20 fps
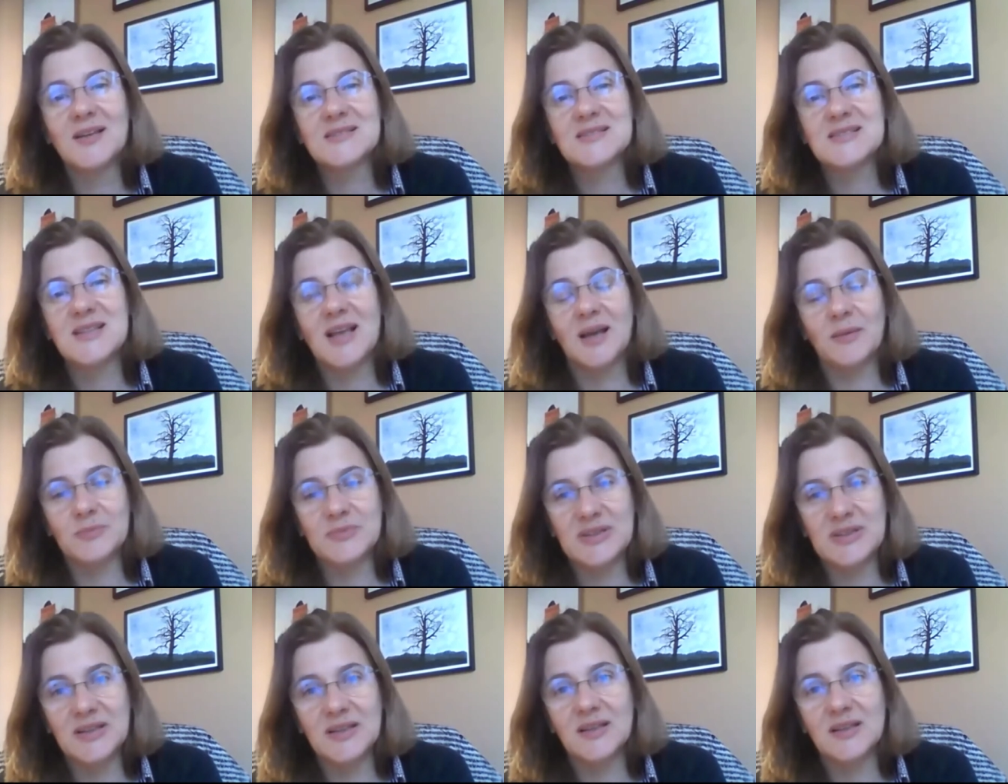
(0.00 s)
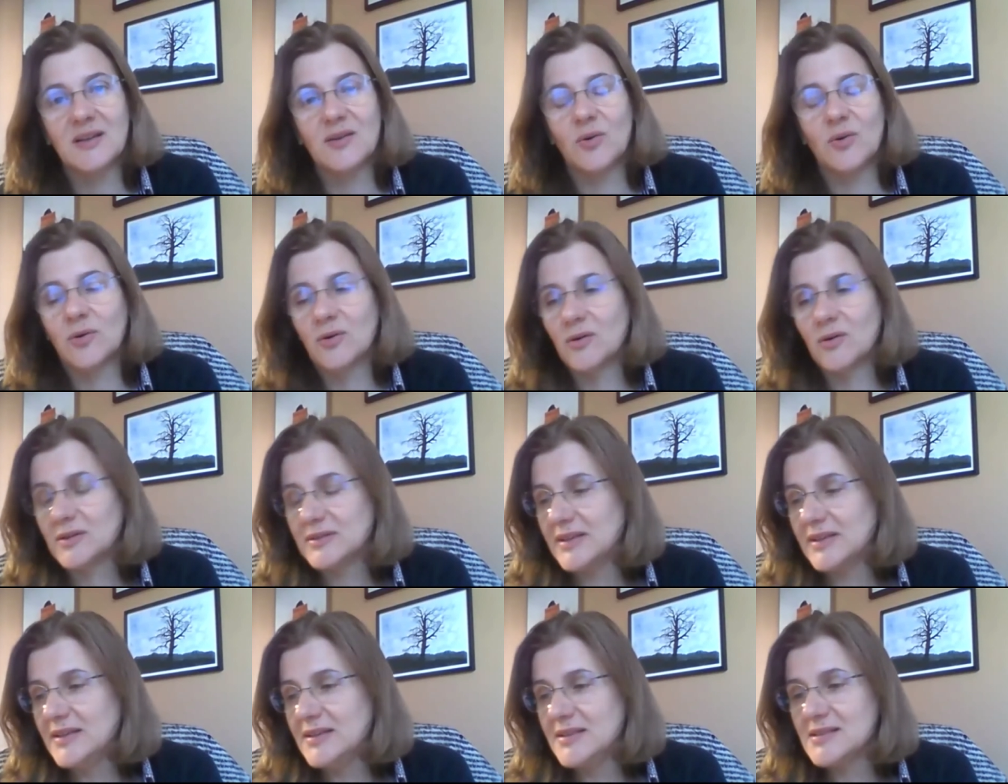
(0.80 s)
something, or
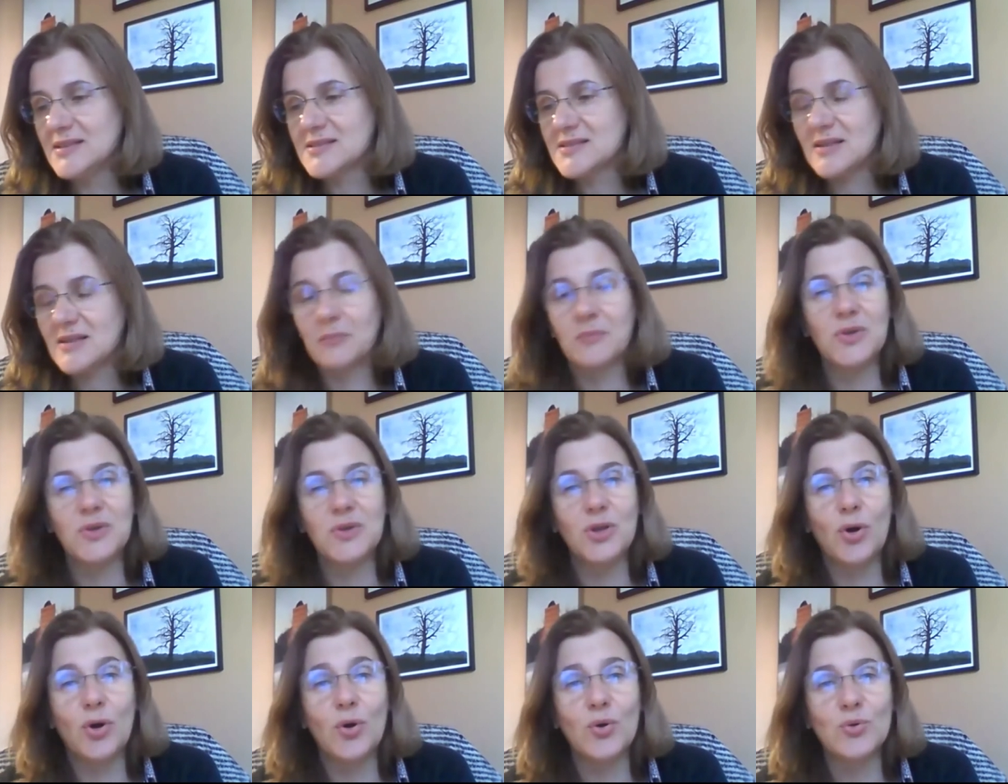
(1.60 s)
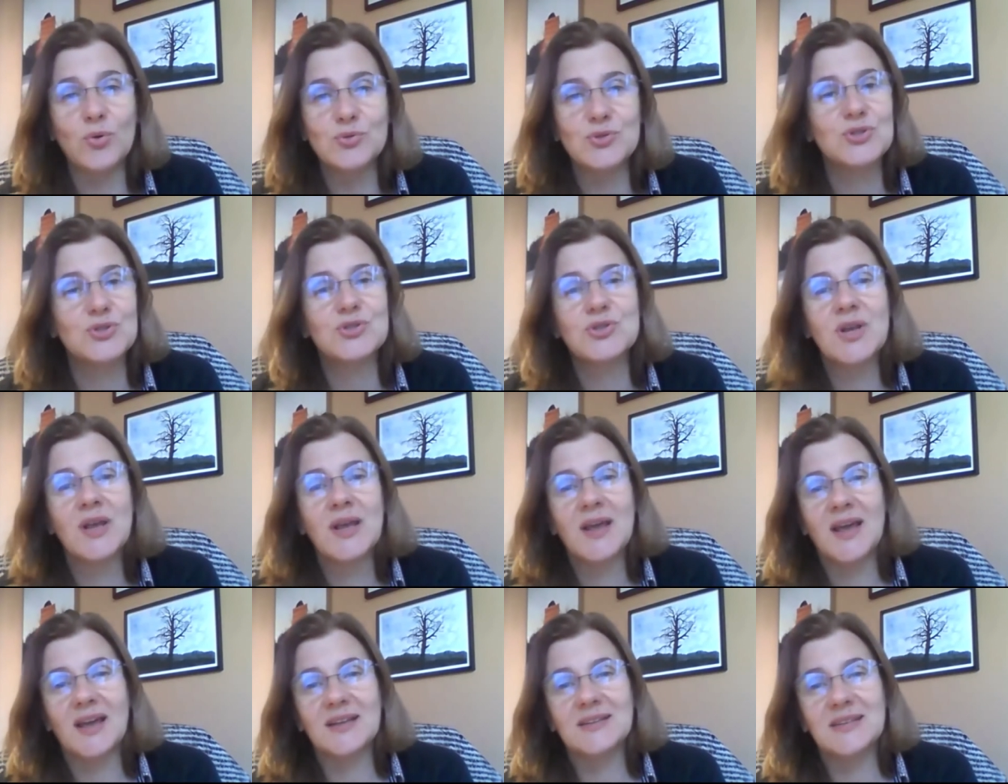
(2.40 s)
at least some notes
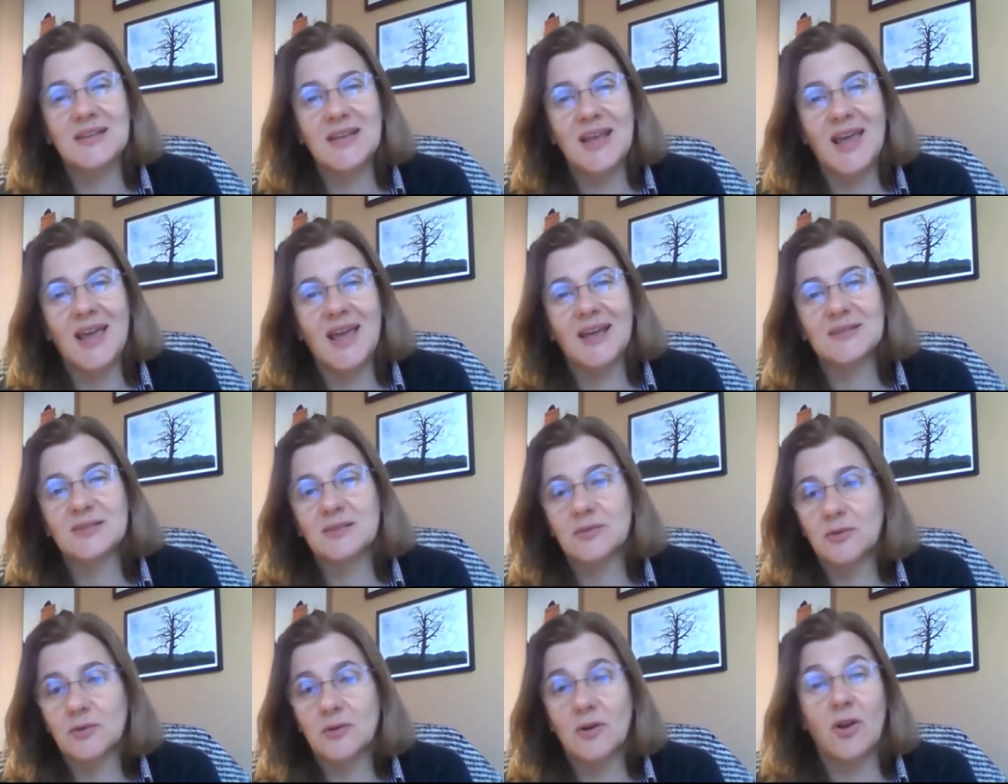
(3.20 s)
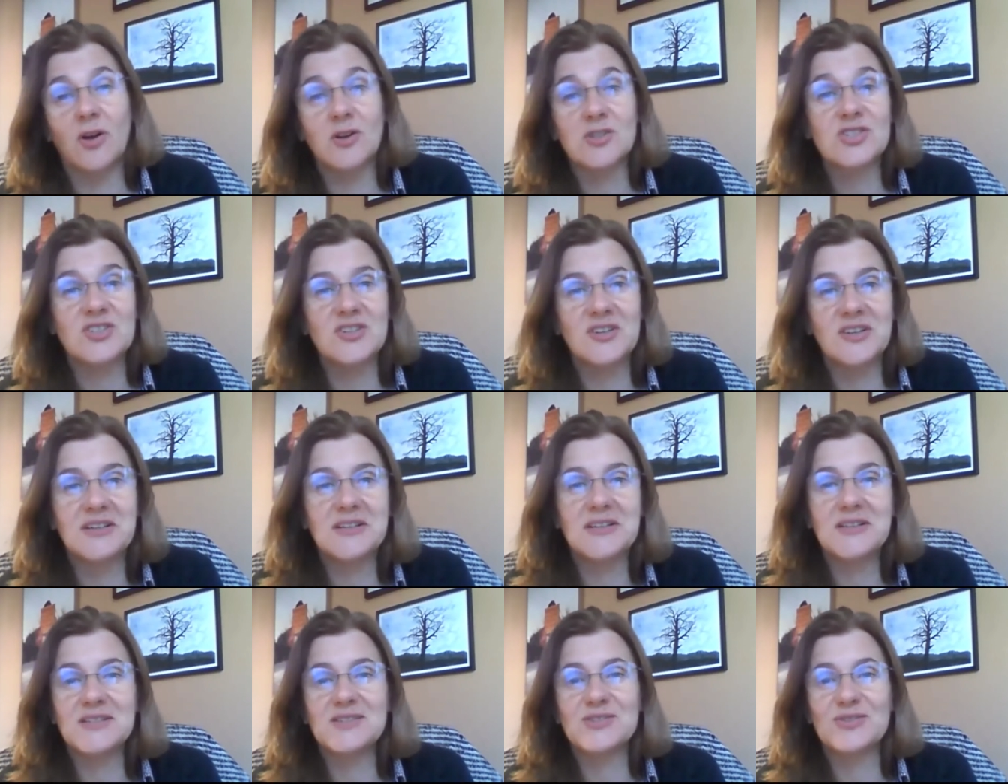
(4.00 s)
at the end, or
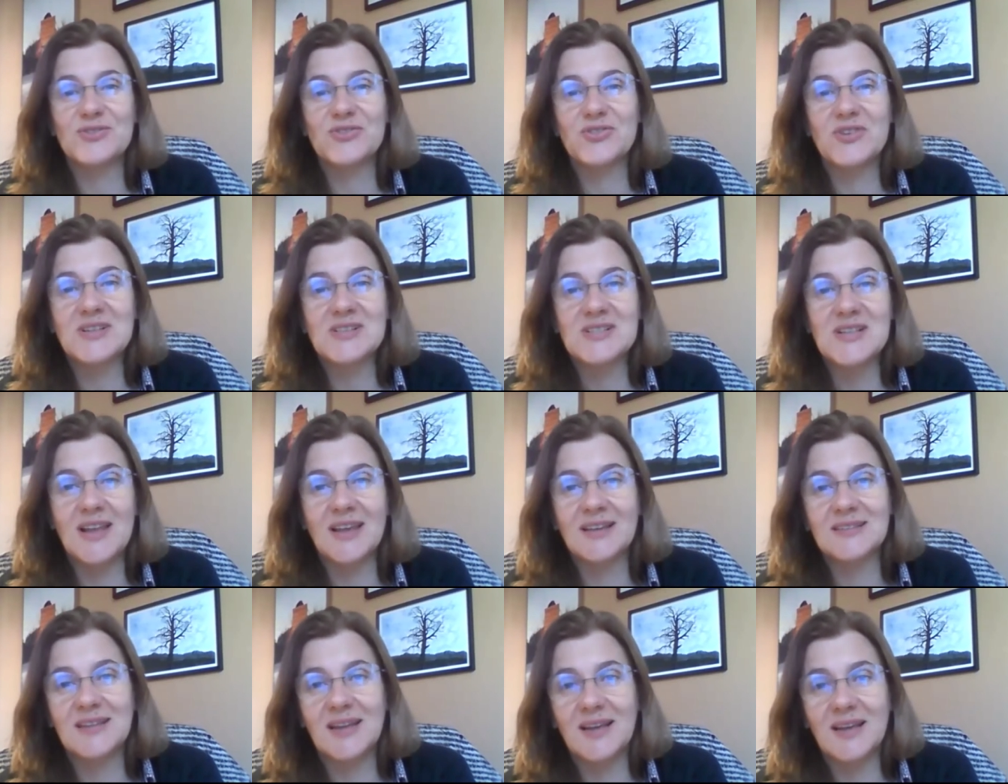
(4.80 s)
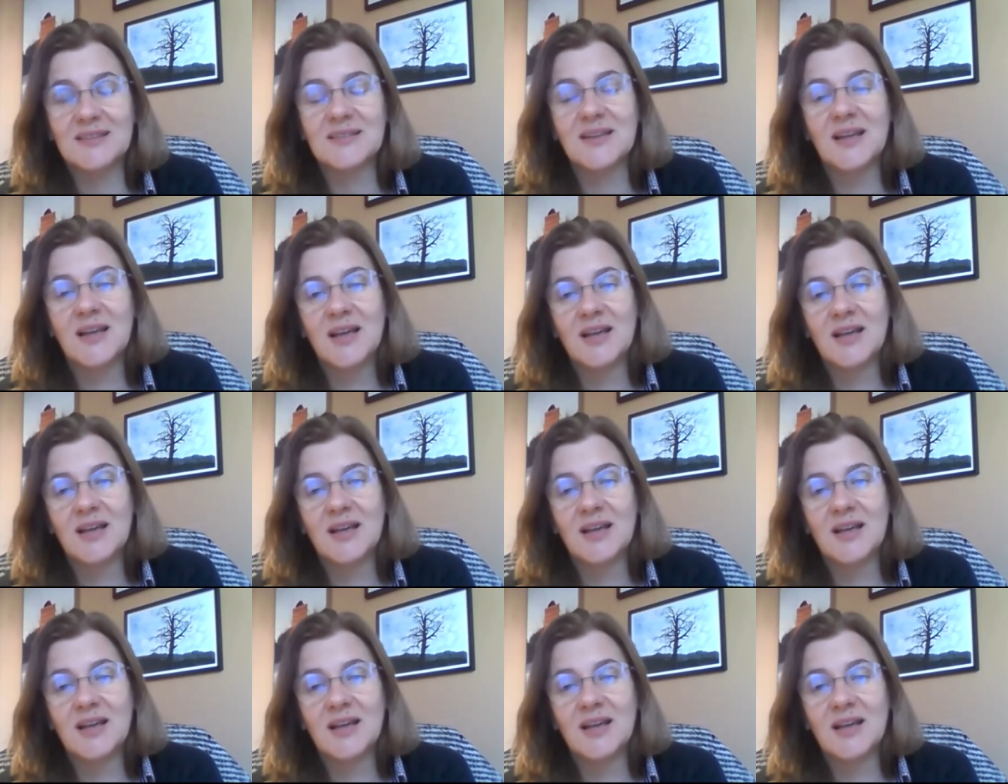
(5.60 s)
glossaries or things like that,